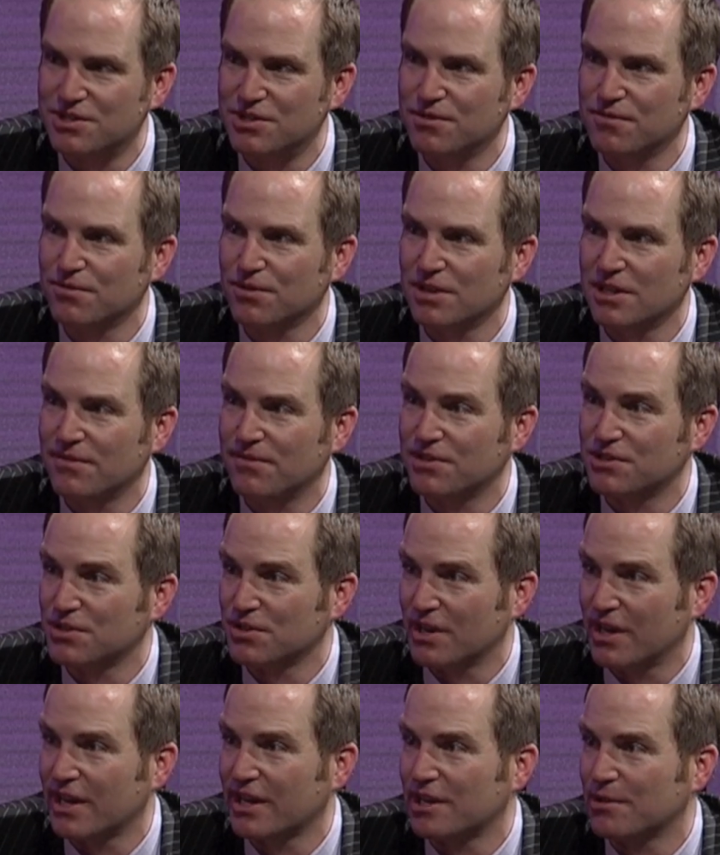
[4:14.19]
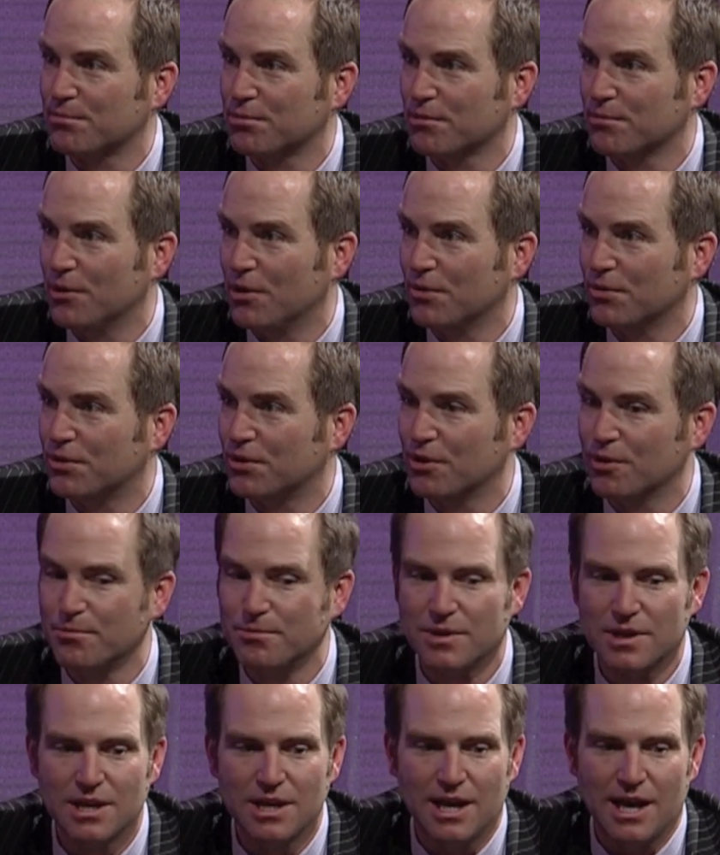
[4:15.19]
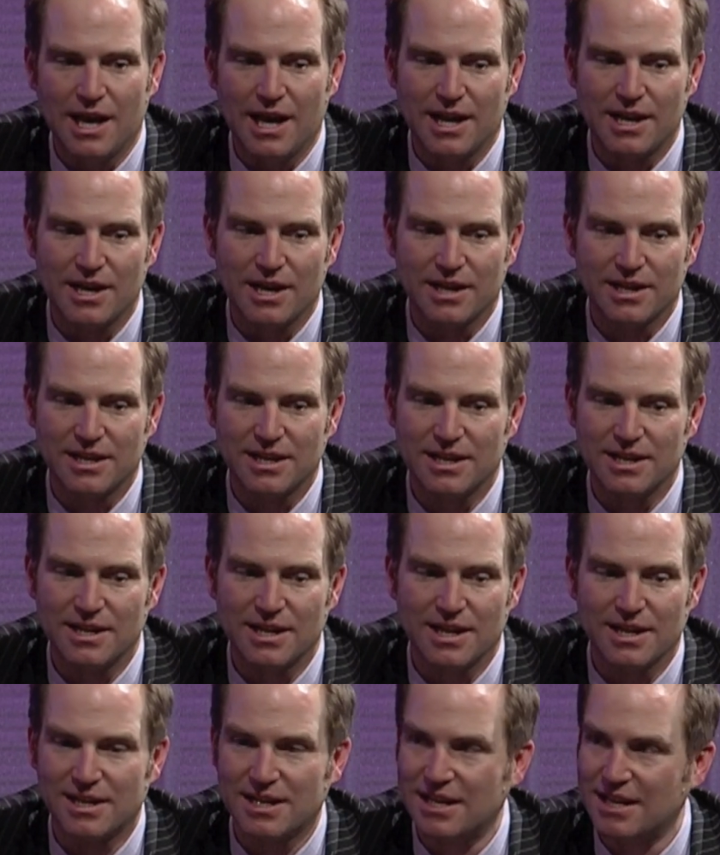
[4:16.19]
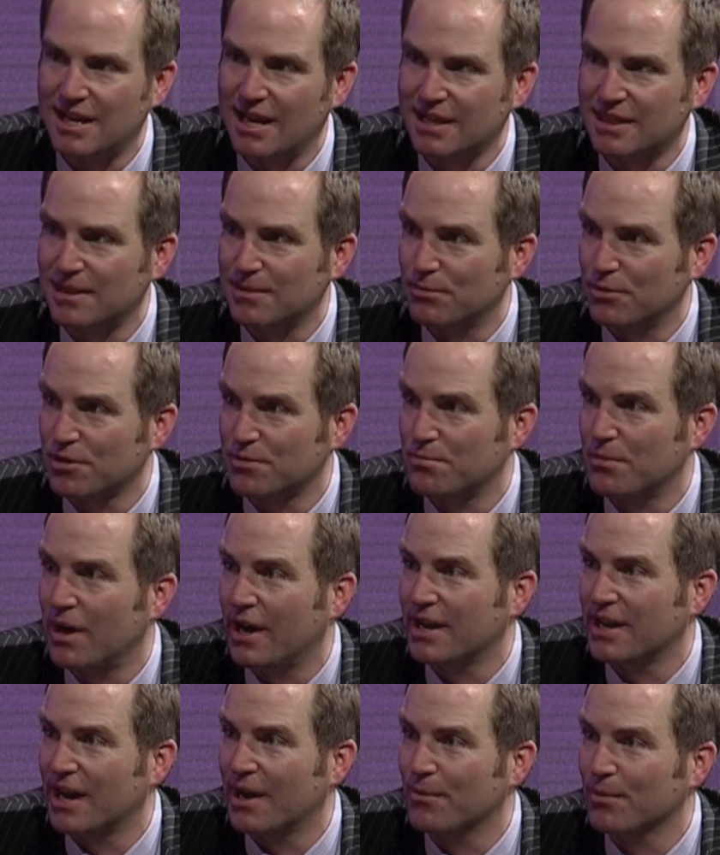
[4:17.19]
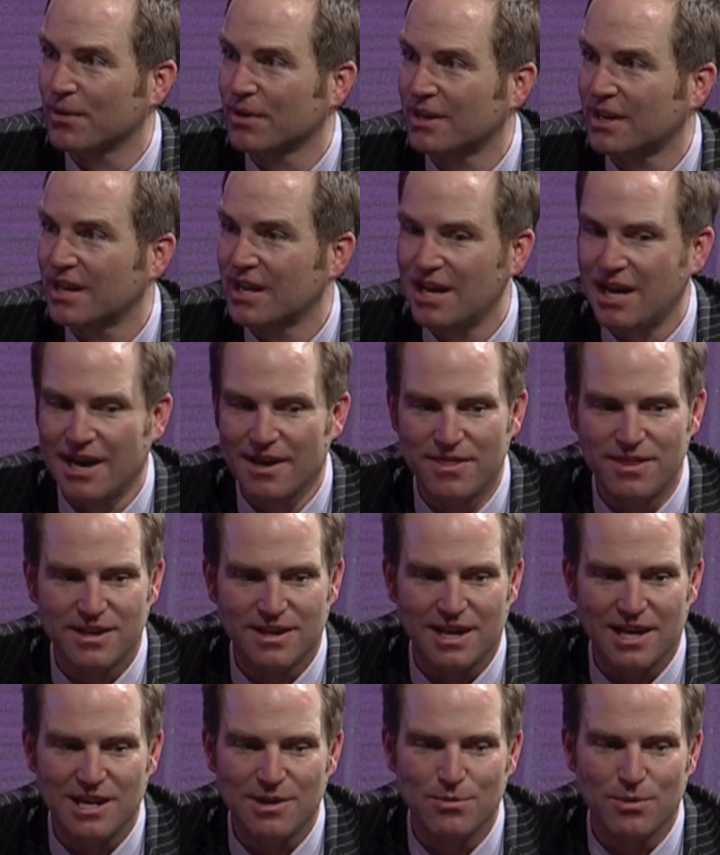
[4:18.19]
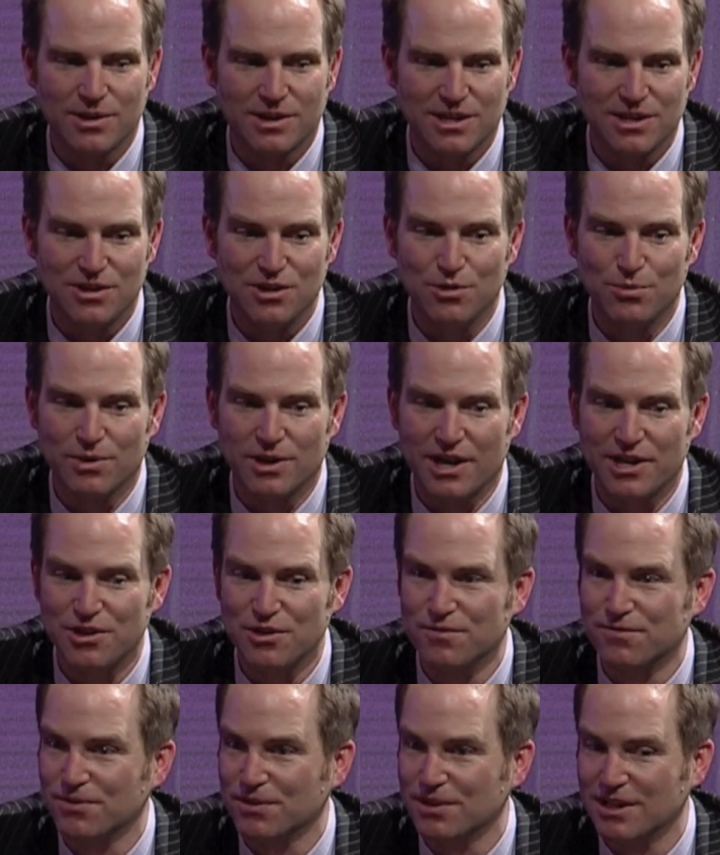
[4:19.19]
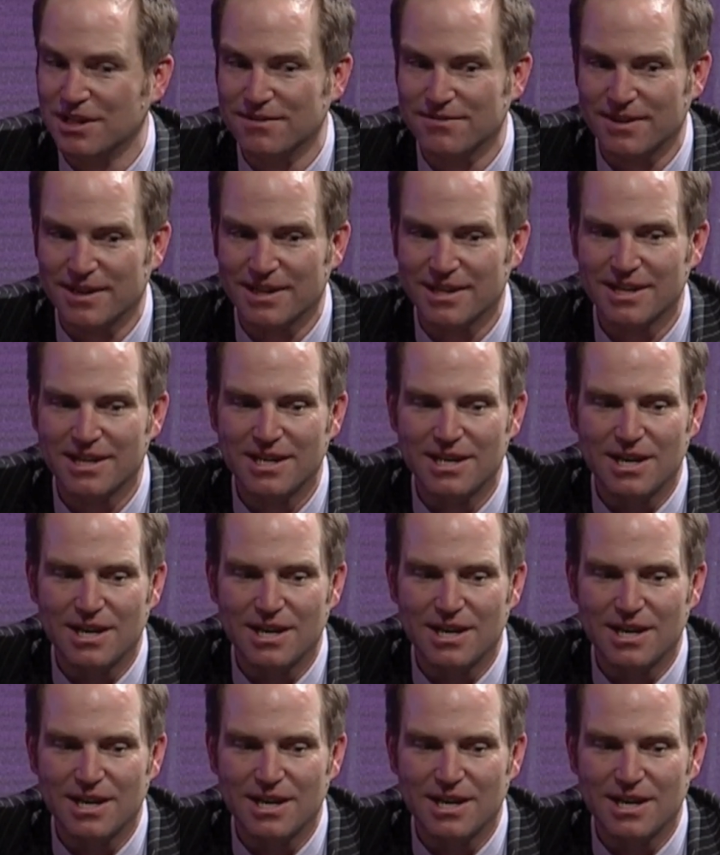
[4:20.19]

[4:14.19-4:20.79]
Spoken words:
do for a living so that I can promote them and I can connect them with my network. I think anyone can do what I do for a living.